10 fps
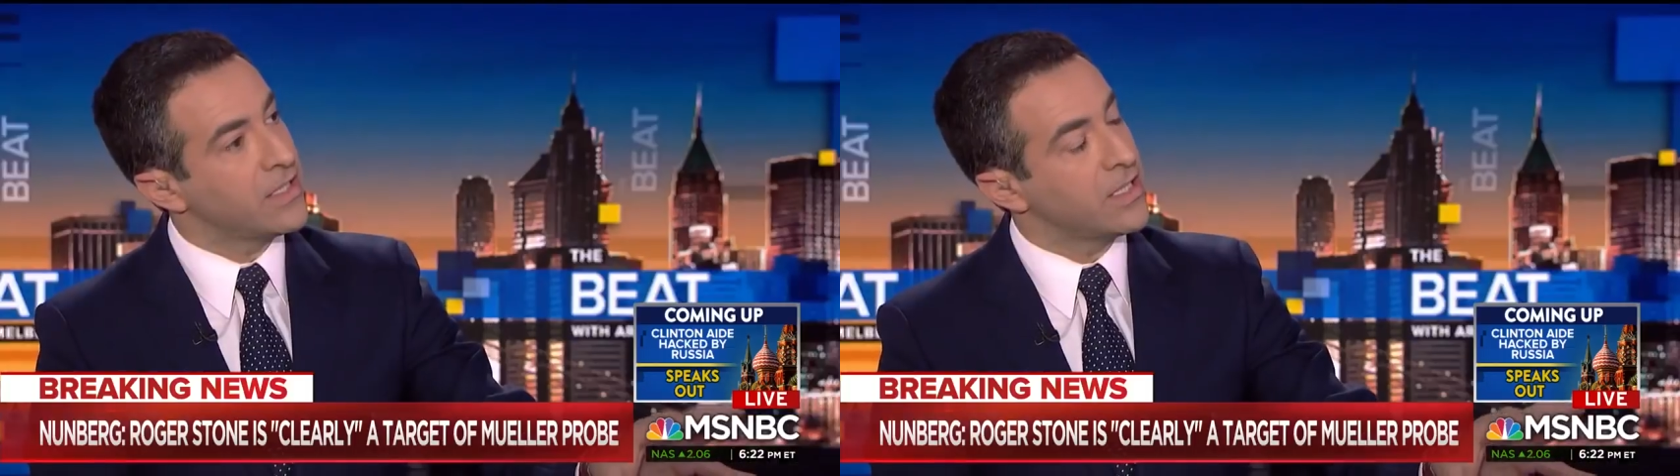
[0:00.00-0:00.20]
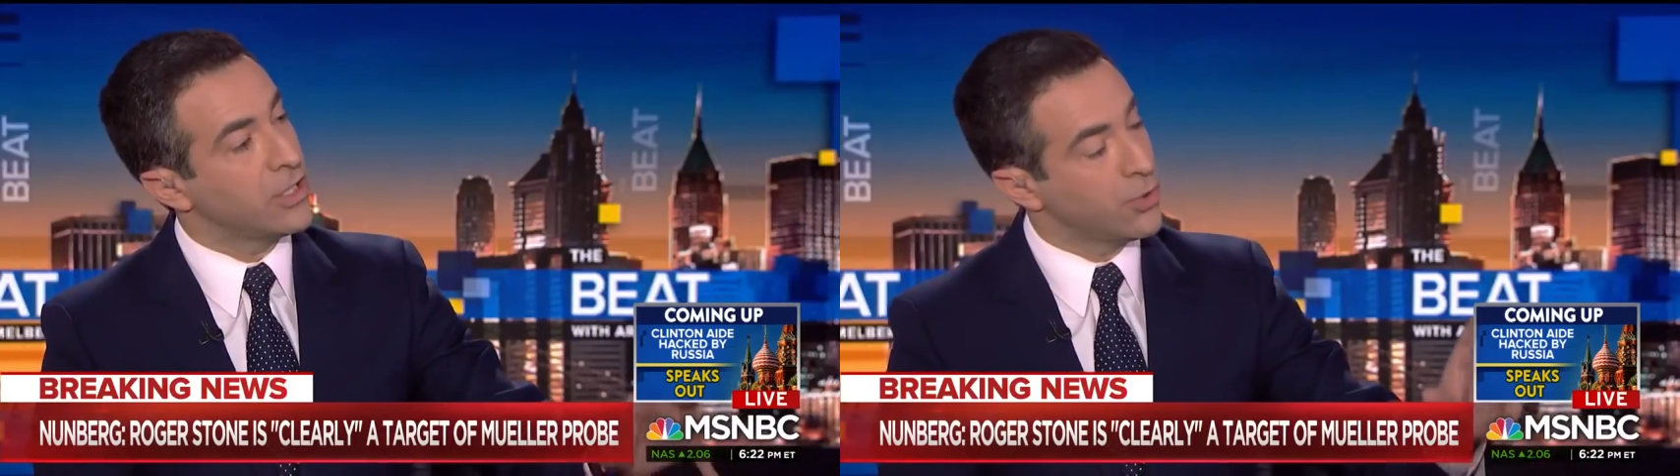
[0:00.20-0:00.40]

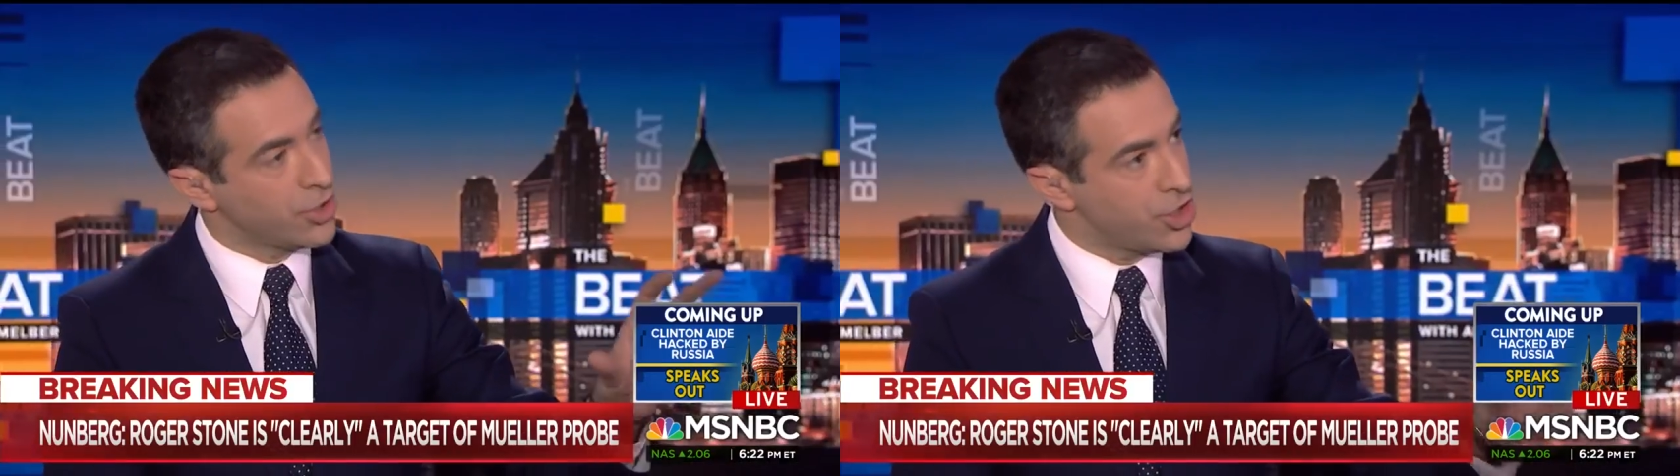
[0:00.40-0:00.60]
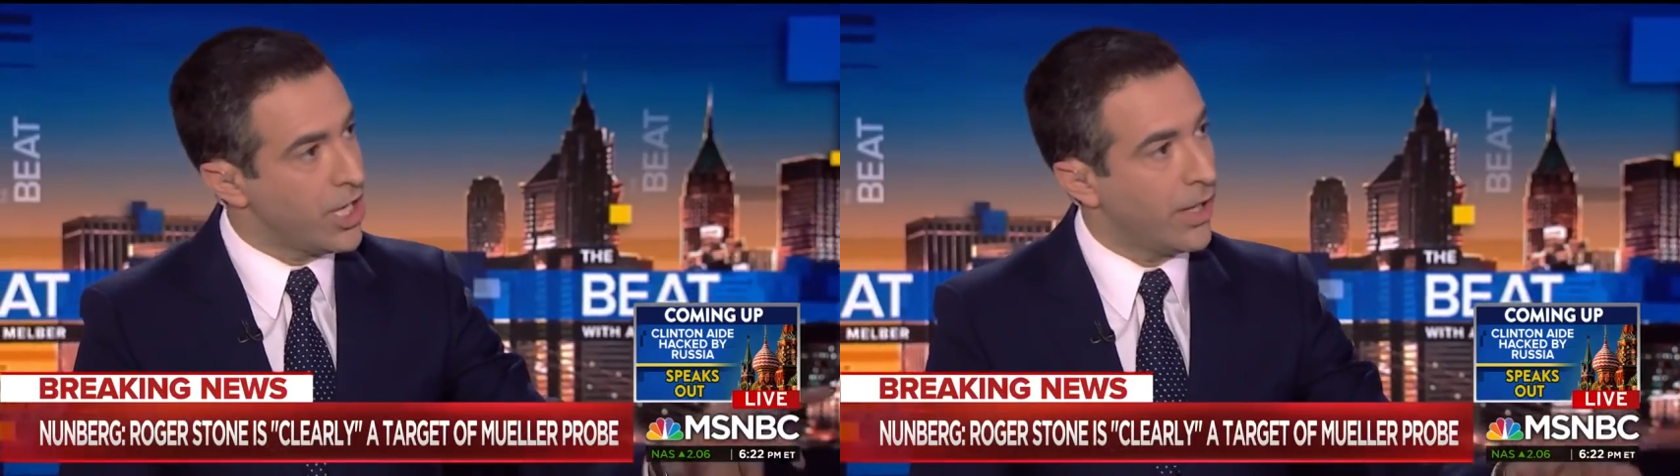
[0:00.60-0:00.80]
that you're
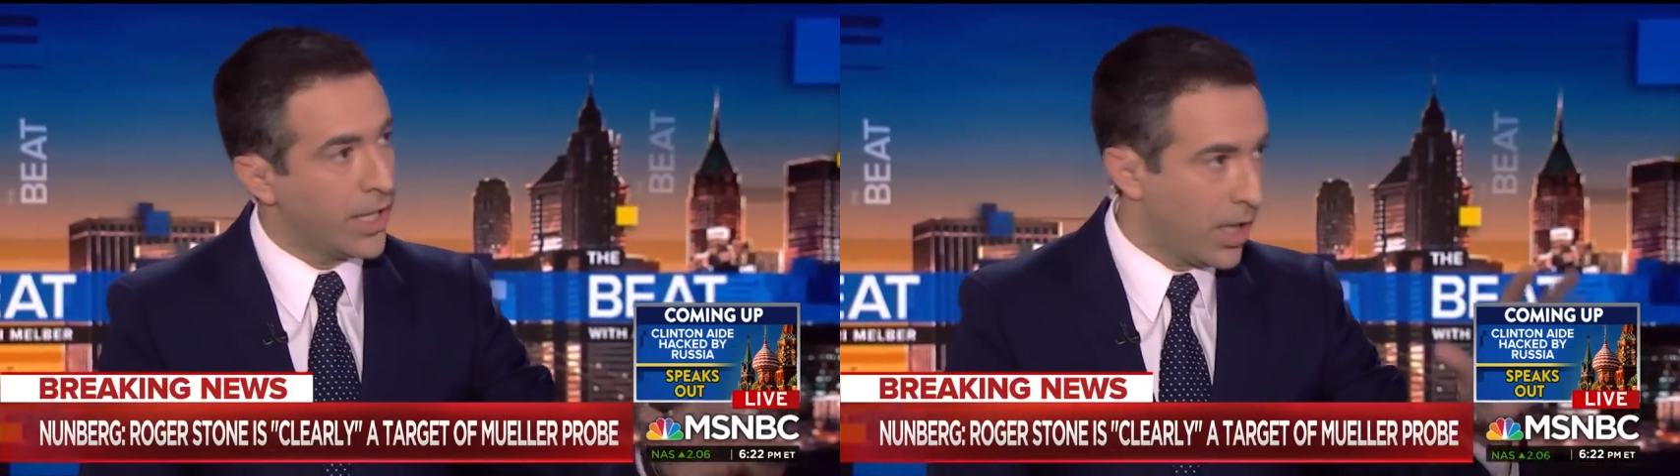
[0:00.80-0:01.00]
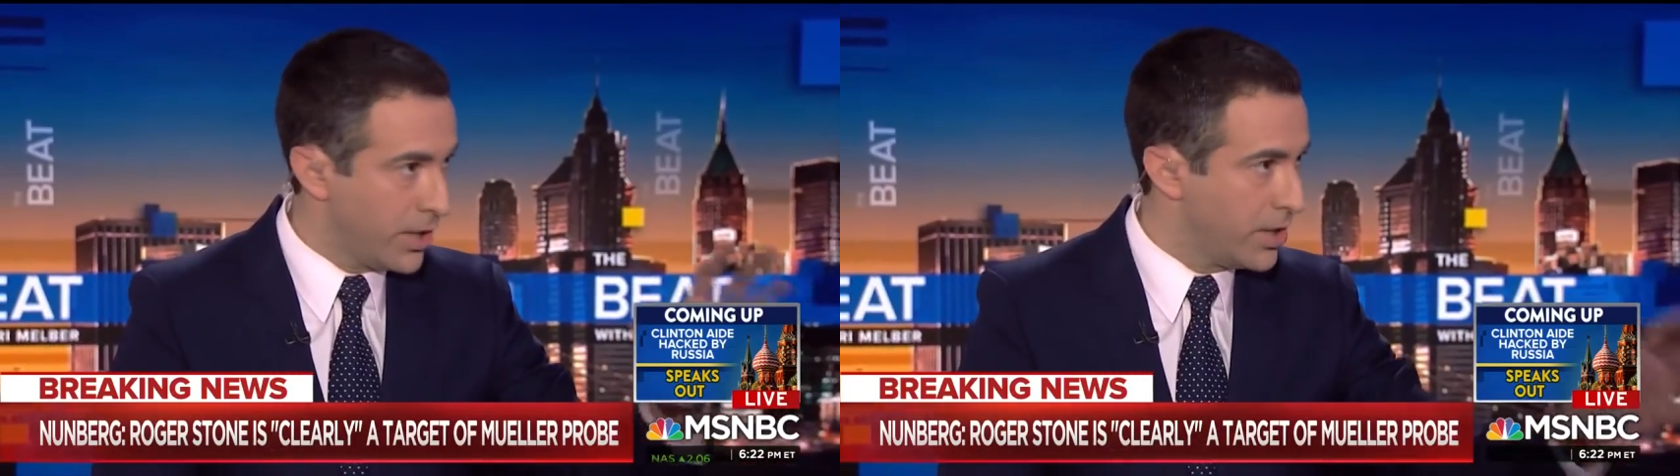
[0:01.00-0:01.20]
sharing,
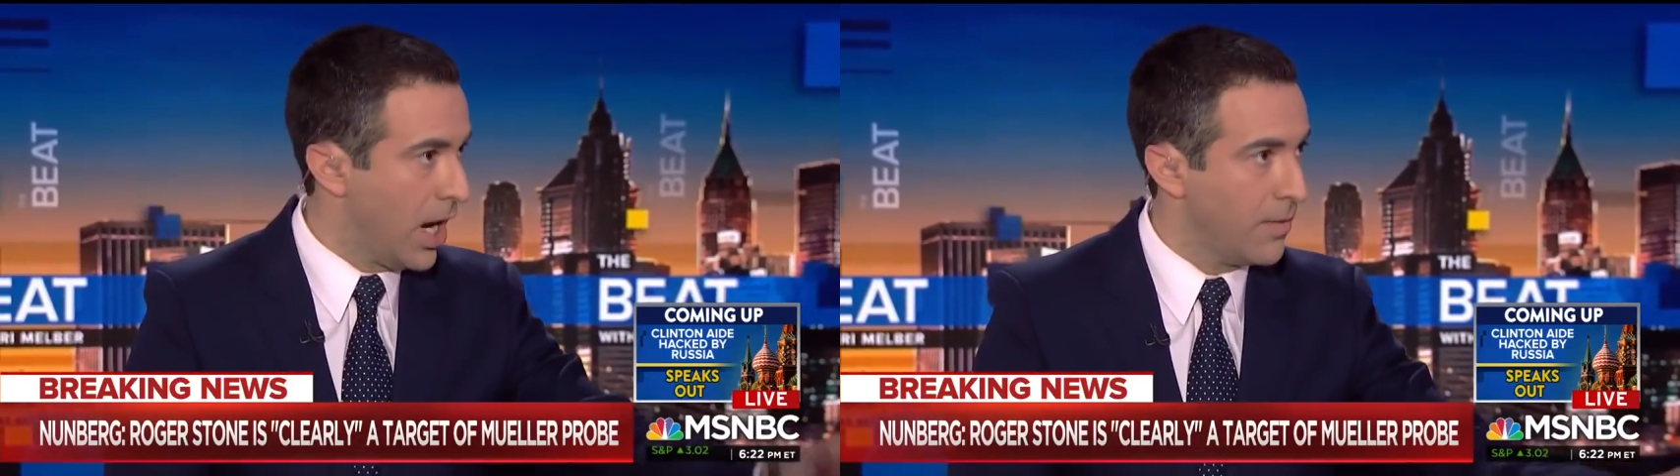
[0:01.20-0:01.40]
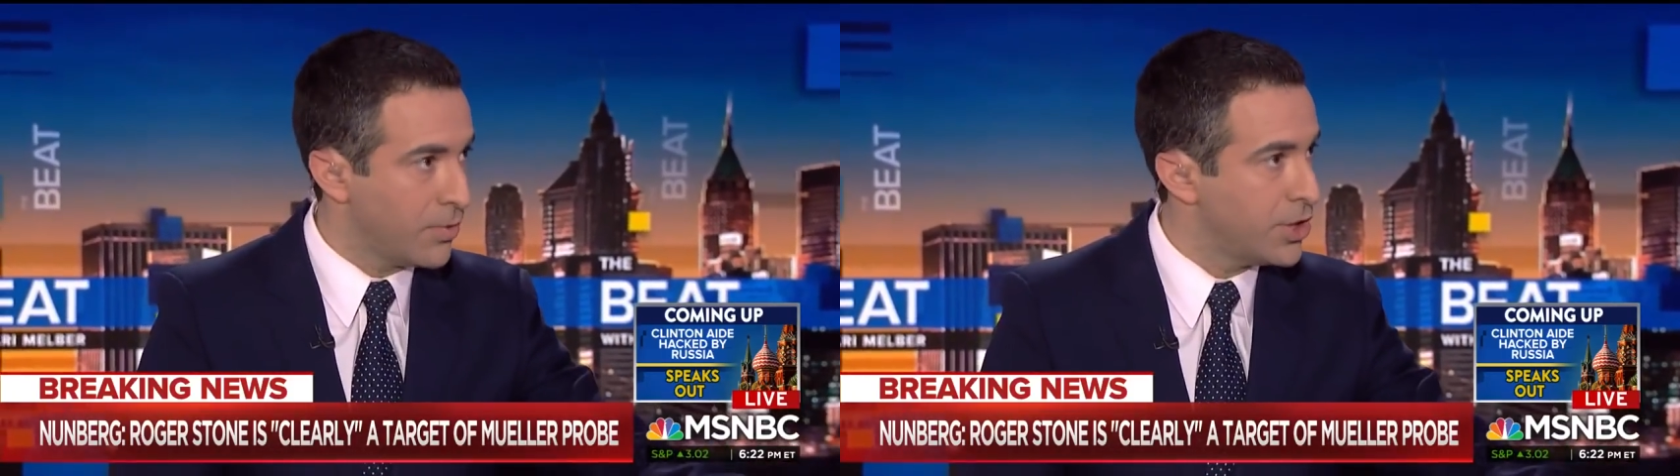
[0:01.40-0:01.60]
and
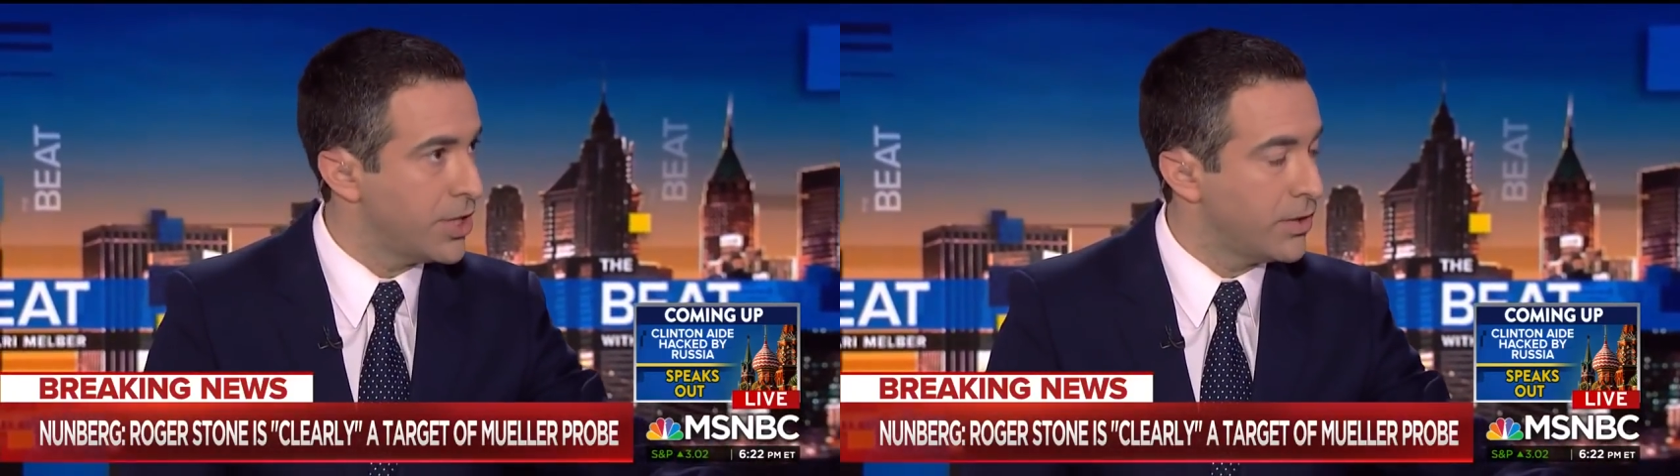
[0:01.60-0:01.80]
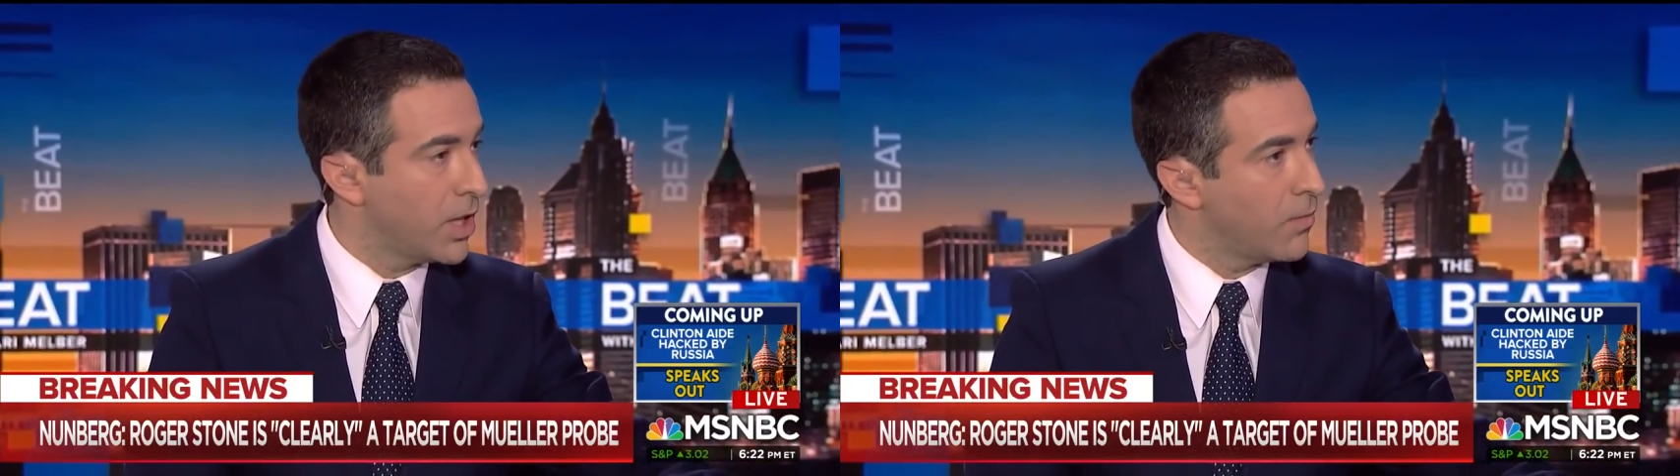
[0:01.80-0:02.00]
I
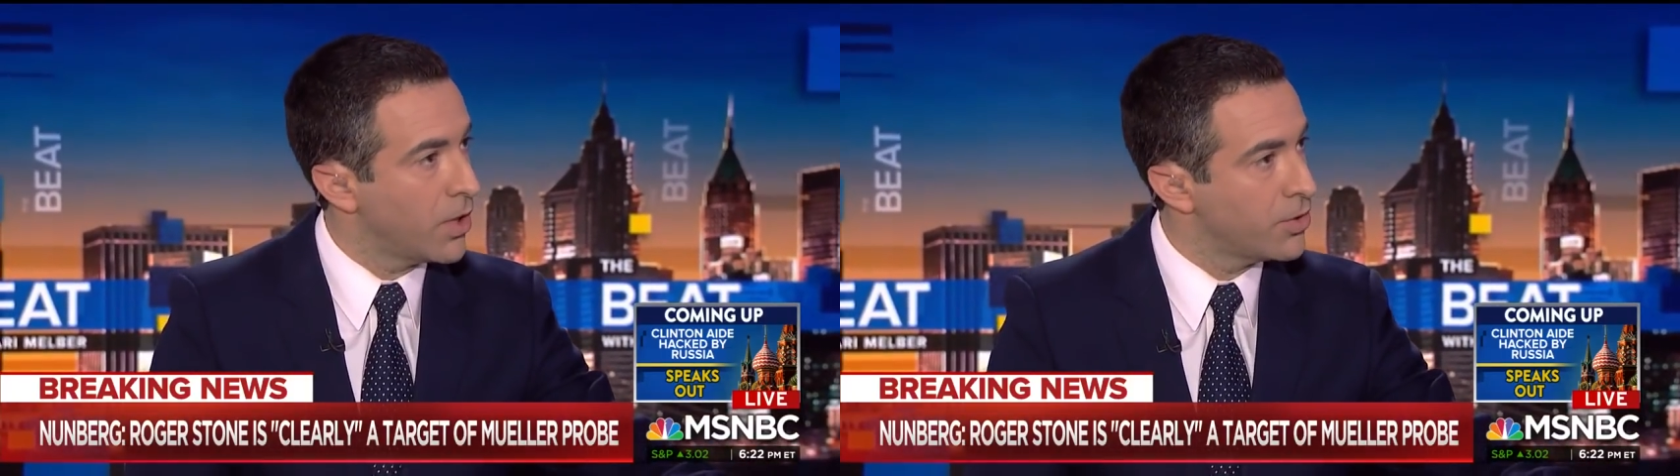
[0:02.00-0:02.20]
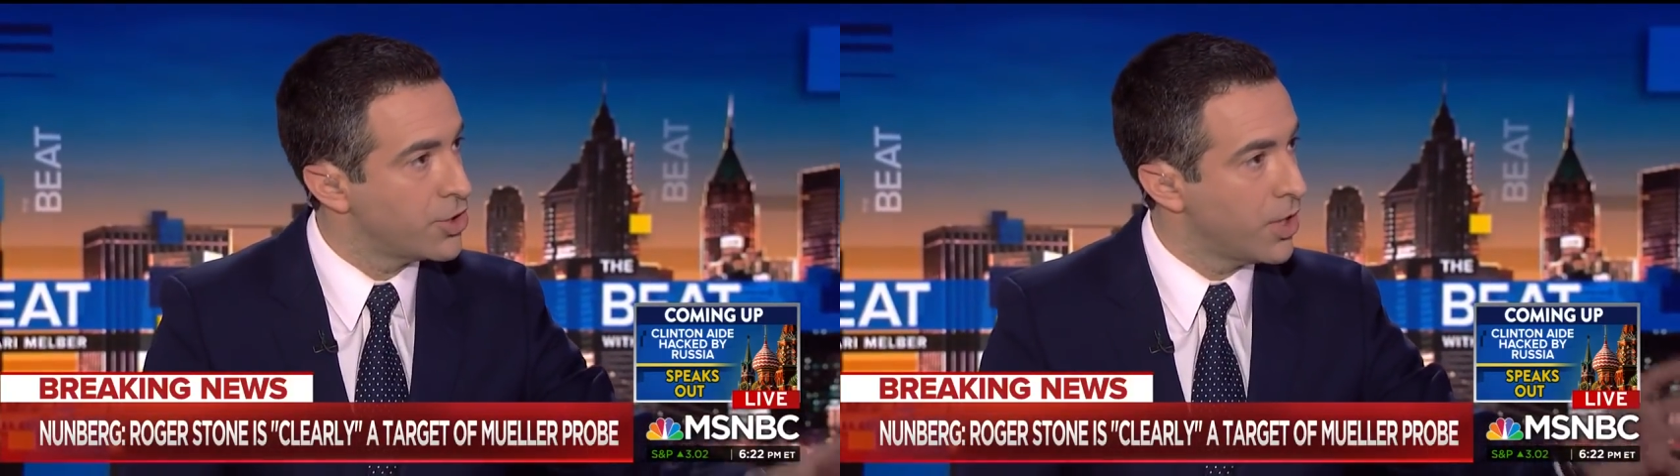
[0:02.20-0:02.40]
appreciate you coming on this show.